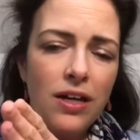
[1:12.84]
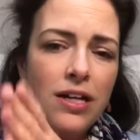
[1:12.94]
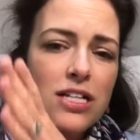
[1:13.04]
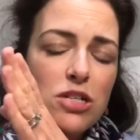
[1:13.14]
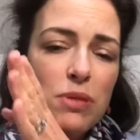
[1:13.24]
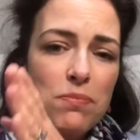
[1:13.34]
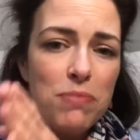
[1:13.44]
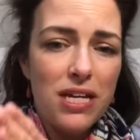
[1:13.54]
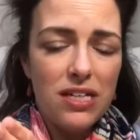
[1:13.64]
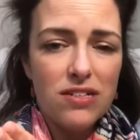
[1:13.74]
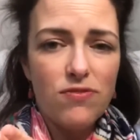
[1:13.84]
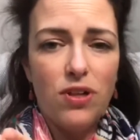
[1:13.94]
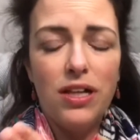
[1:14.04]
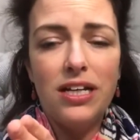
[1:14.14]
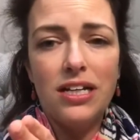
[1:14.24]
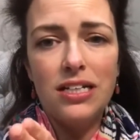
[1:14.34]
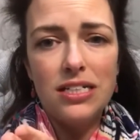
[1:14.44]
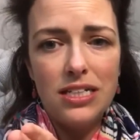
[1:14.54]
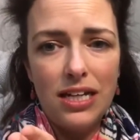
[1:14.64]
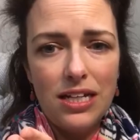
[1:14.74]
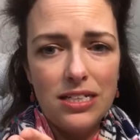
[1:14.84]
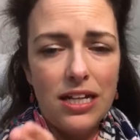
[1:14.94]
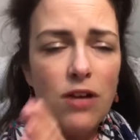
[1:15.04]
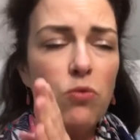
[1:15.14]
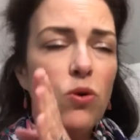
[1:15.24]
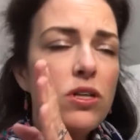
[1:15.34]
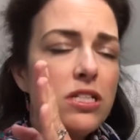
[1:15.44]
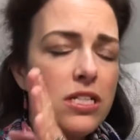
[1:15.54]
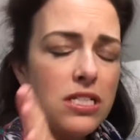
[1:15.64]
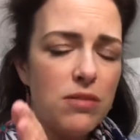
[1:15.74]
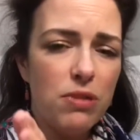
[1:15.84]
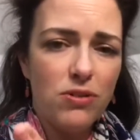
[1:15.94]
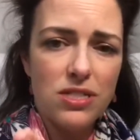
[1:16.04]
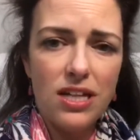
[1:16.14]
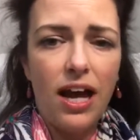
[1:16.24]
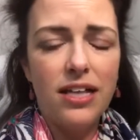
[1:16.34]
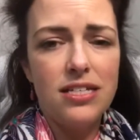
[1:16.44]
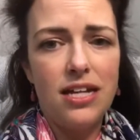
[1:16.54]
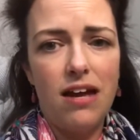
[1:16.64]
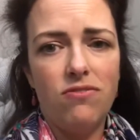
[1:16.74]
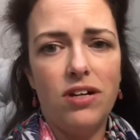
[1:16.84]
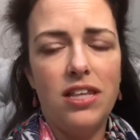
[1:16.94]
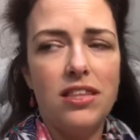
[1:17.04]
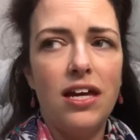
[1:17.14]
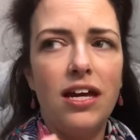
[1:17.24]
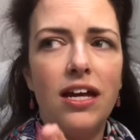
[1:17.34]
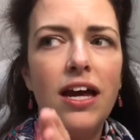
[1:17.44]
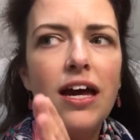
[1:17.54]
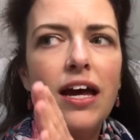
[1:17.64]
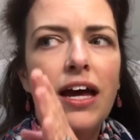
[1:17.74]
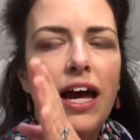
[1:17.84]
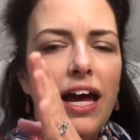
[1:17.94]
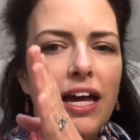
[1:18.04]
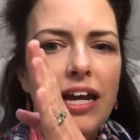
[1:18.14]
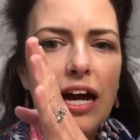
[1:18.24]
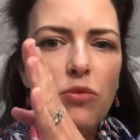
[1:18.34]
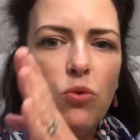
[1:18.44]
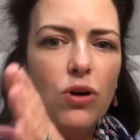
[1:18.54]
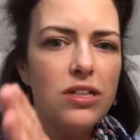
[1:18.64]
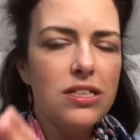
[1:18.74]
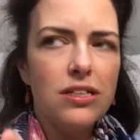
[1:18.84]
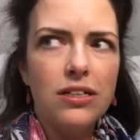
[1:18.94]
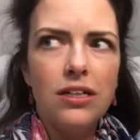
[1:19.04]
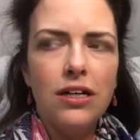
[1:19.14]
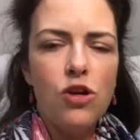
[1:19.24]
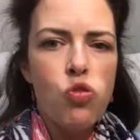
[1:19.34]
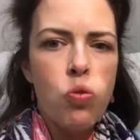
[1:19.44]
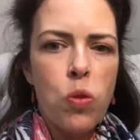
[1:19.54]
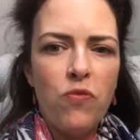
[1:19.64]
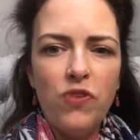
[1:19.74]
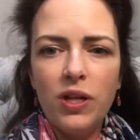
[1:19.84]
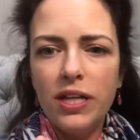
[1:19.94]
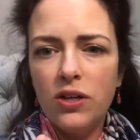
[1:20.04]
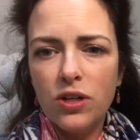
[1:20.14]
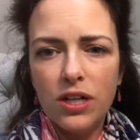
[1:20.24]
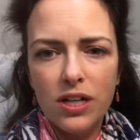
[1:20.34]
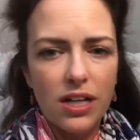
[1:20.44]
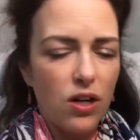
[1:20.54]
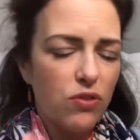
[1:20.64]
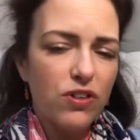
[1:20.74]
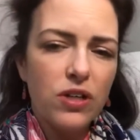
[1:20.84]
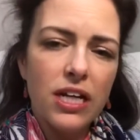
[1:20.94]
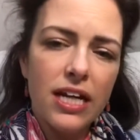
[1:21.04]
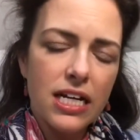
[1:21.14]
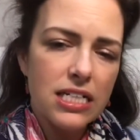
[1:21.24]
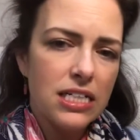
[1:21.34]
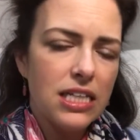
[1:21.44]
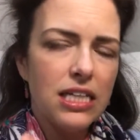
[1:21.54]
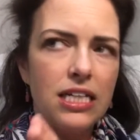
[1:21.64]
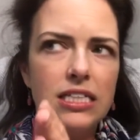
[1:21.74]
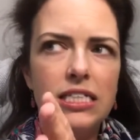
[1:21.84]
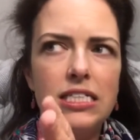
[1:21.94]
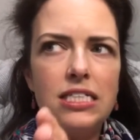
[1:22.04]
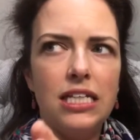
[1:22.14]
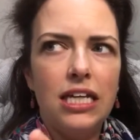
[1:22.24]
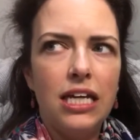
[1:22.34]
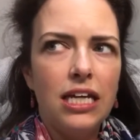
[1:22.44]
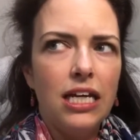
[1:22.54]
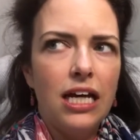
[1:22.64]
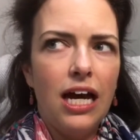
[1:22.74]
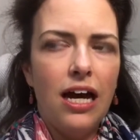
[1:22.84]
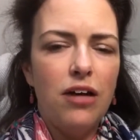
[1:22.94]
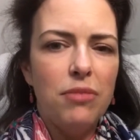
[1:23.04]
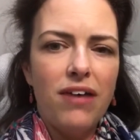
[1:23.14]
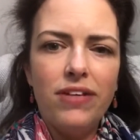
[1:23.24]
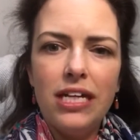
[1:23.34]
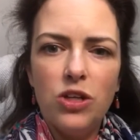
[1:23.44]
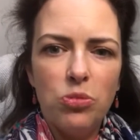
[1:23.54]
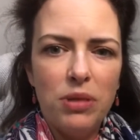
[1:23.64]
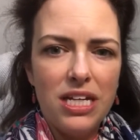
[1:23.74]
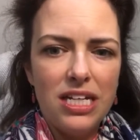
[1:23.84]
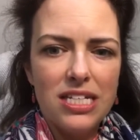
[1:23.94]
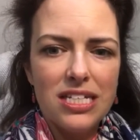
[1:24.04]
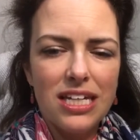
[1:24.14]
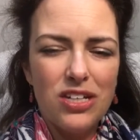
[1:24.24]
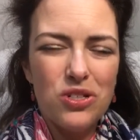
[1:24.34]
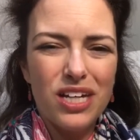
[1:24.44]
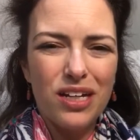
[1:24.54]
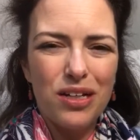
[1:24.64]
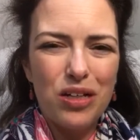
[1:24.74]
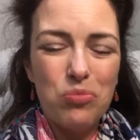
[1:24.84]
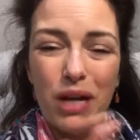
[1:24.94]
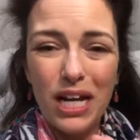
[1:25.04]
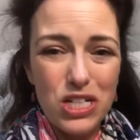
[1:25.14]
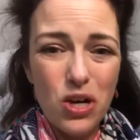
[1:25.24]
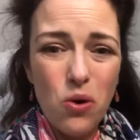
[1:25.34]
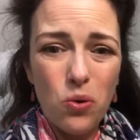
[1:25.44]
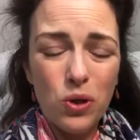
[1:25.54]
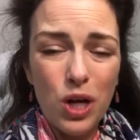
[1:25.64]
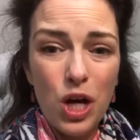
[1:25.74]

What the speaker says: to be peaceful and content, and I want to see both sides to everything, and I want to feel connected to things and see have an inner peace. She's like, but I don't.